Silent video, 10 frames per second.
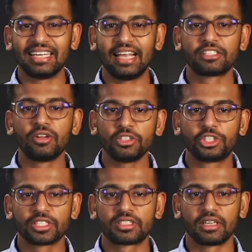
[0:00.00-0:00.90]
It's not
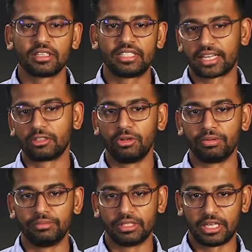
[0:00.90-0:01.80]
just technical
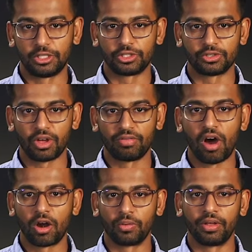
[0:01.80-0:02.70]
implementations of
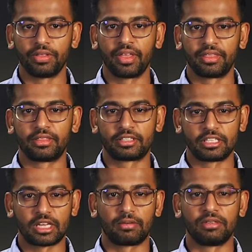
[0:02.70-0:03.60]
hardware that
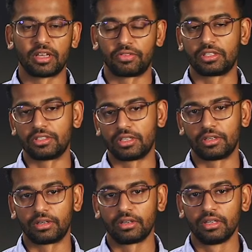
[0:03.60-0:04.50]
sysadmins have to
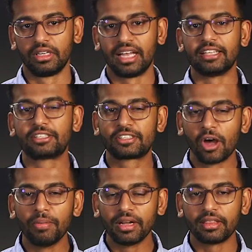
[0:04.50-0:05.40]
consider. It's
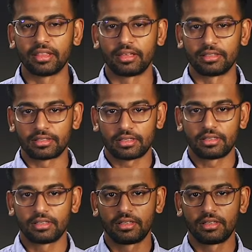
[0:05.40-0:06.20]
so many things.